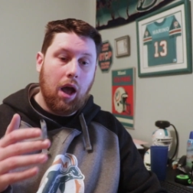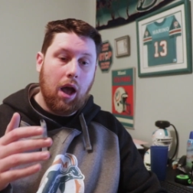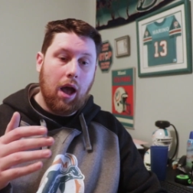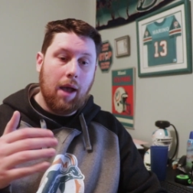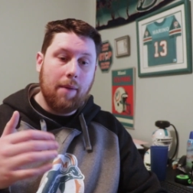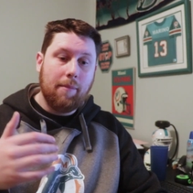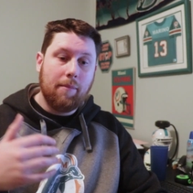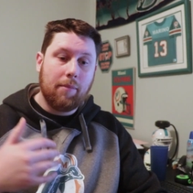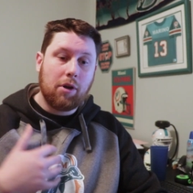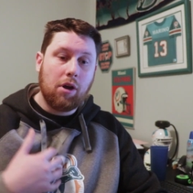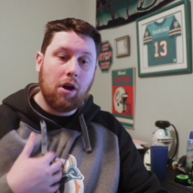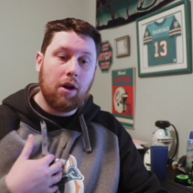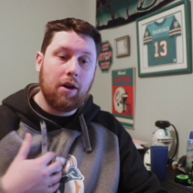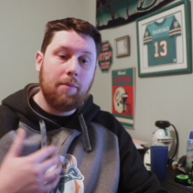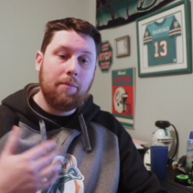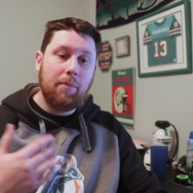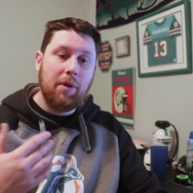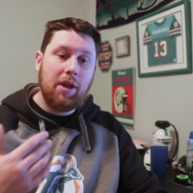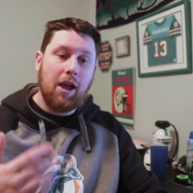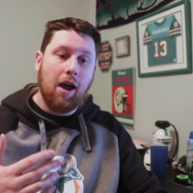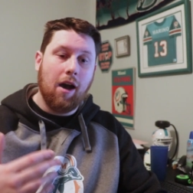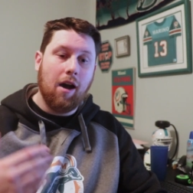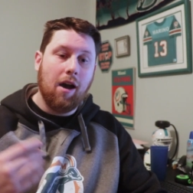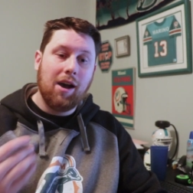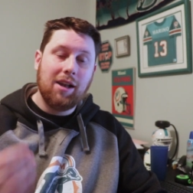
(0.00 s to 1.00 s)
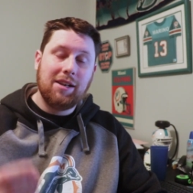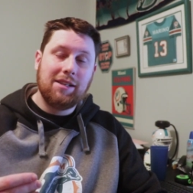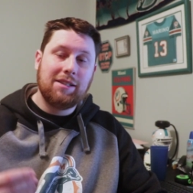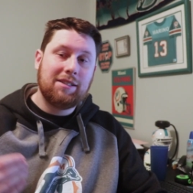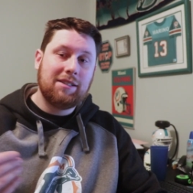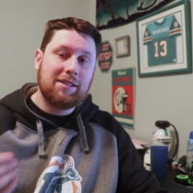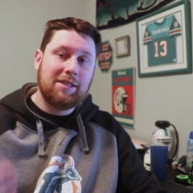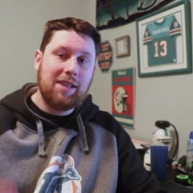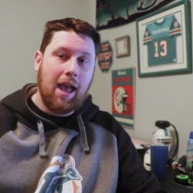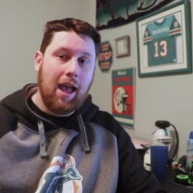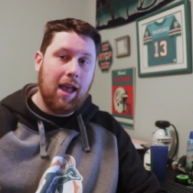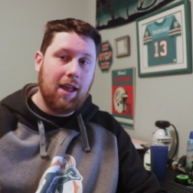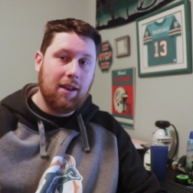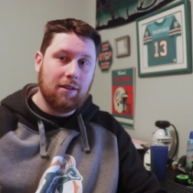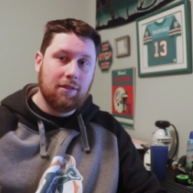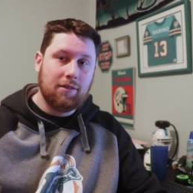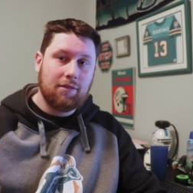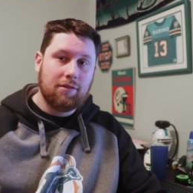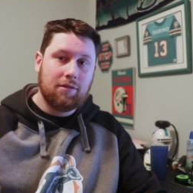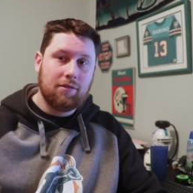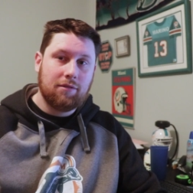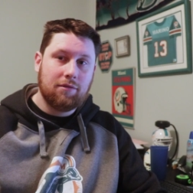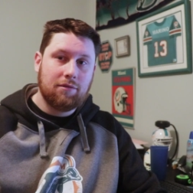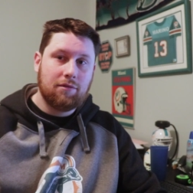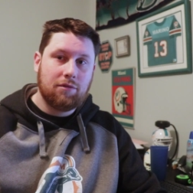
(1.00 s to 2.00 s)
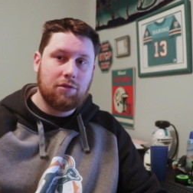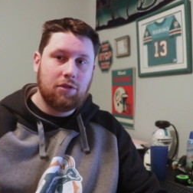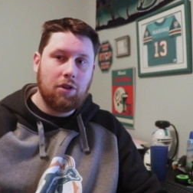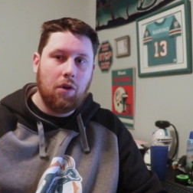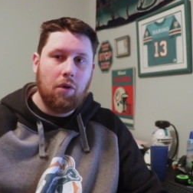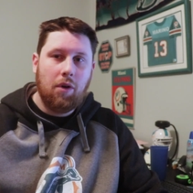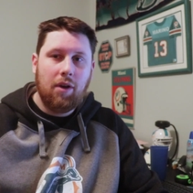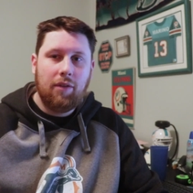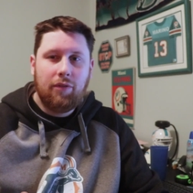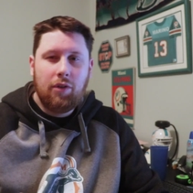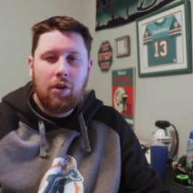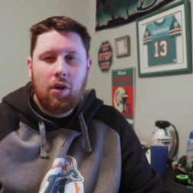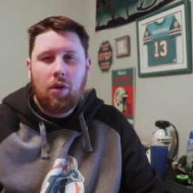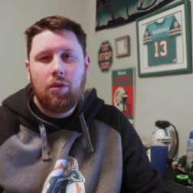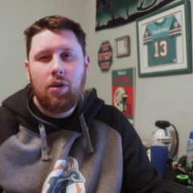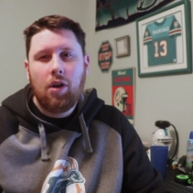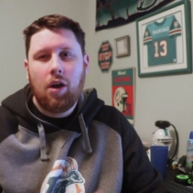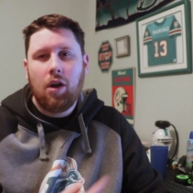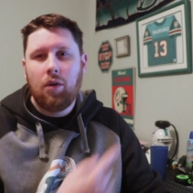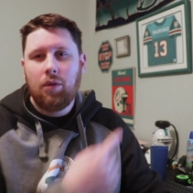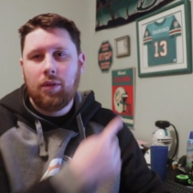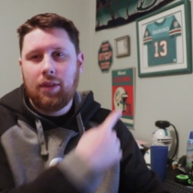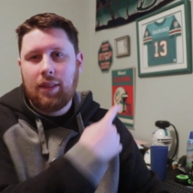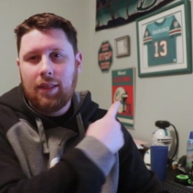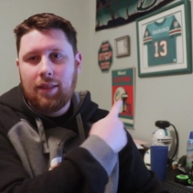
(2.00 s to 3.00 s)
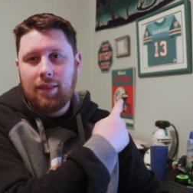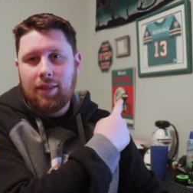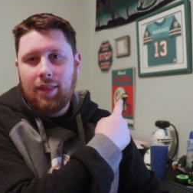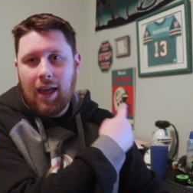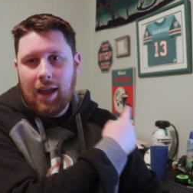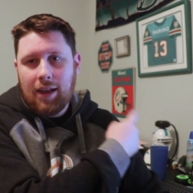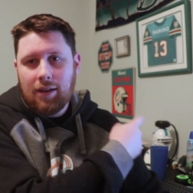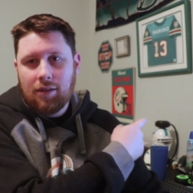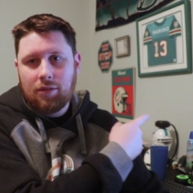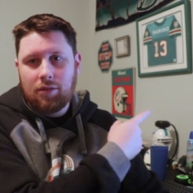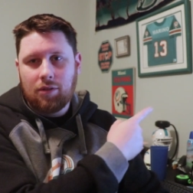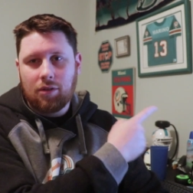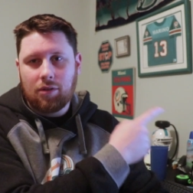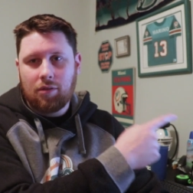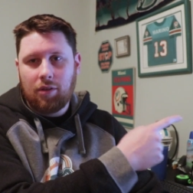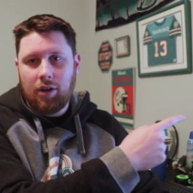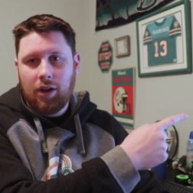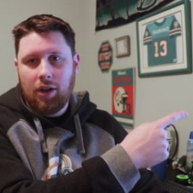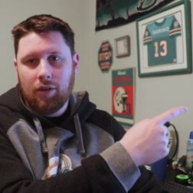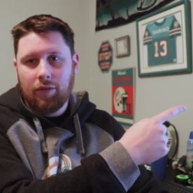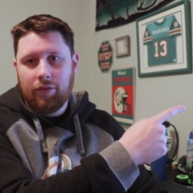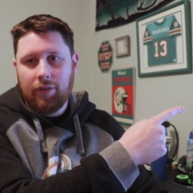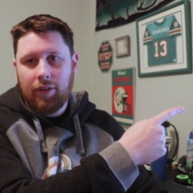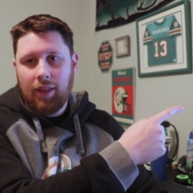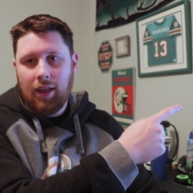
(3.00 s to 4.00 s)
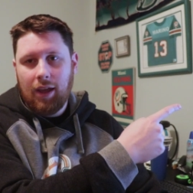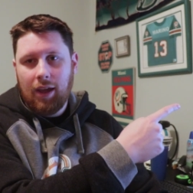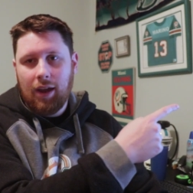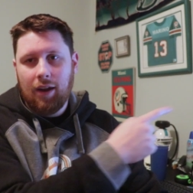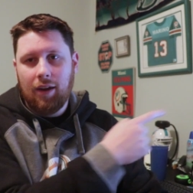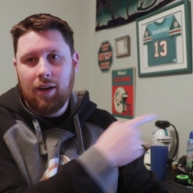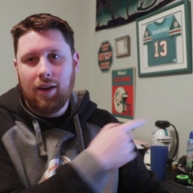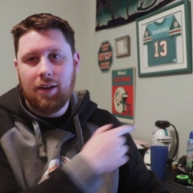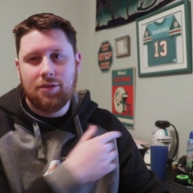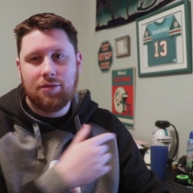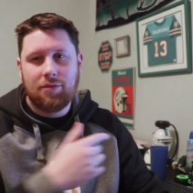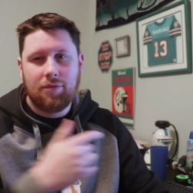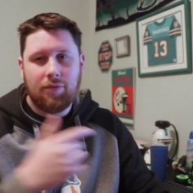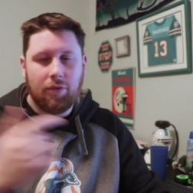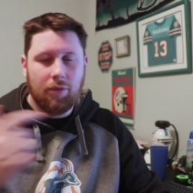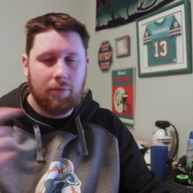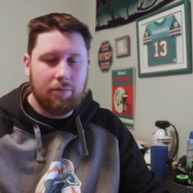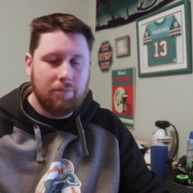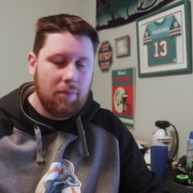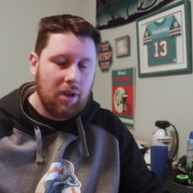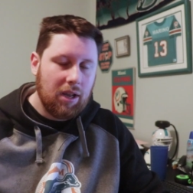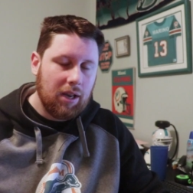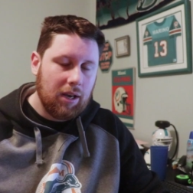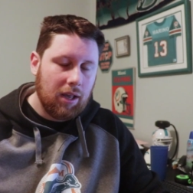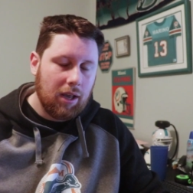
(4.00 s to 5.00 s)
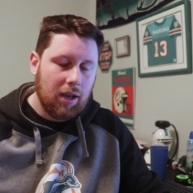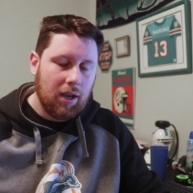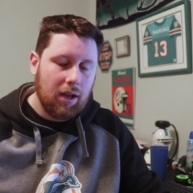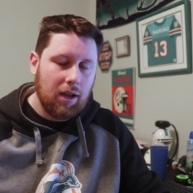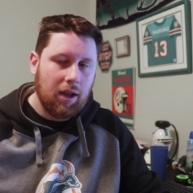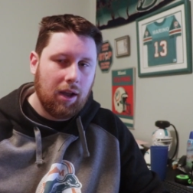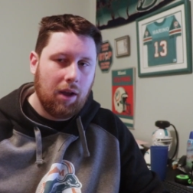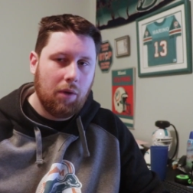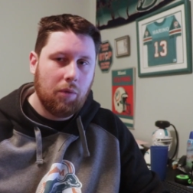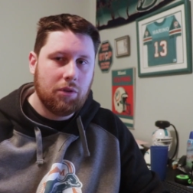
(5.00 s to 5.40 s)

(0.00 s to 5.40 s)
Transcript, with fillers: I'm going to be on set. So if you don't know, that degree over there is for media.